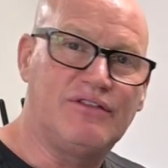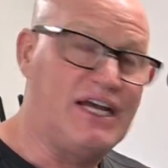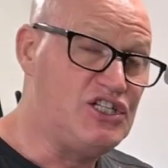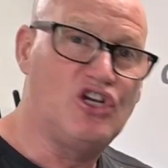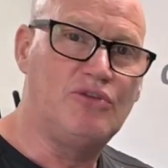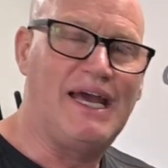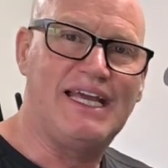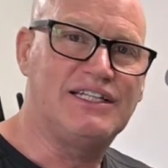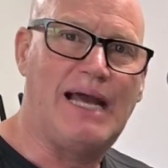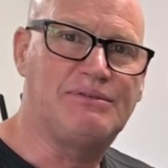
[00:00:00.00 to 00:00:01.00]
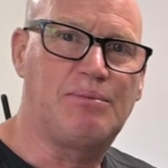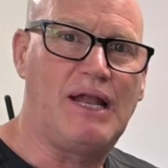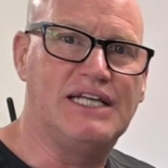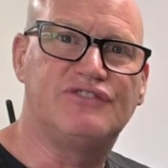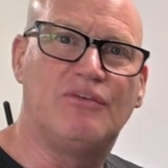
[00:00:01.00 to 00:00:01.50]
do make adapter
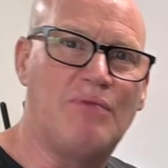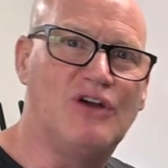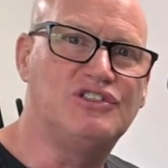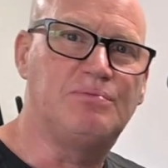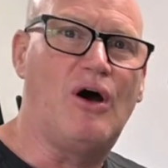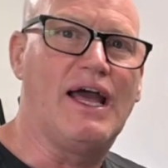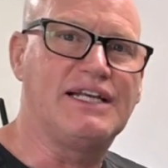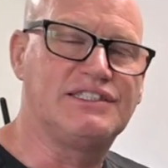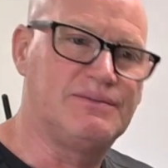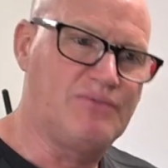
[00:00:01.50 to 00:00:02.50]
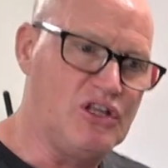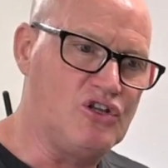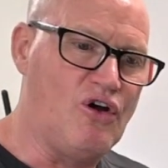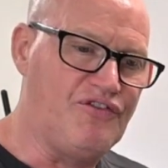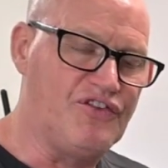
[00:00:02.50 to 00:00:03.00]
plates for most bikes,
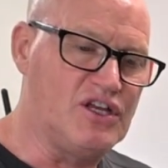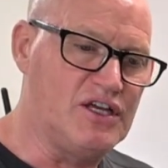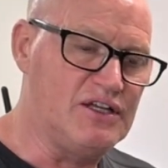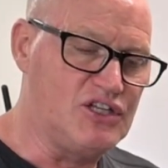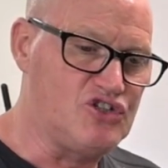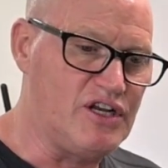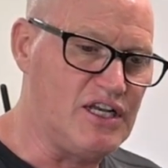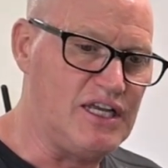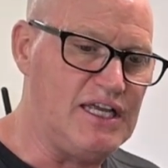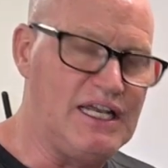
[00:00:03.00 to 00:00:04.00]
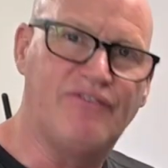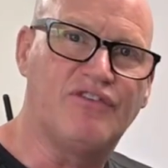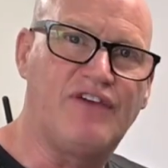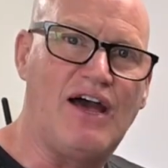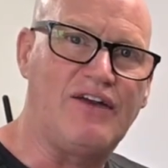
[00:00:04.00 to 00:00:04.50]
not for the Trinity liver
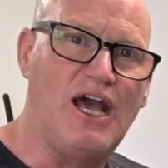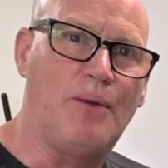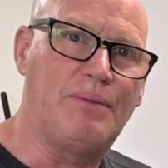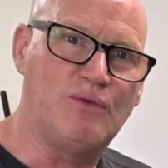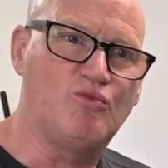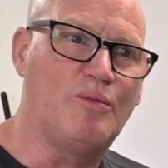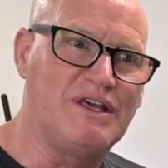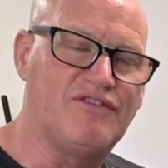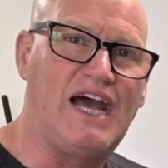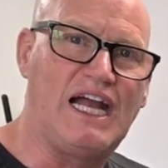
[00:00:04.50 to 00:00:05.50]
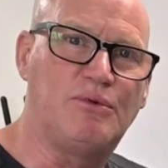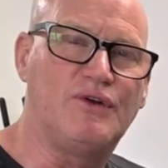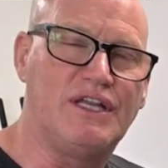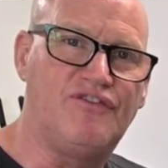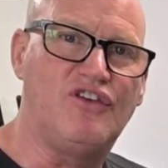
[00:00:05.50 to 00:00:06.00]
valve now, but it will be available
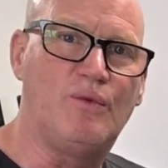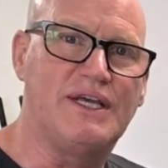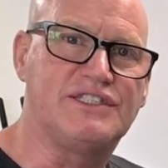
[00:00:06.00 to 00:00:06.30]
in a few weeks'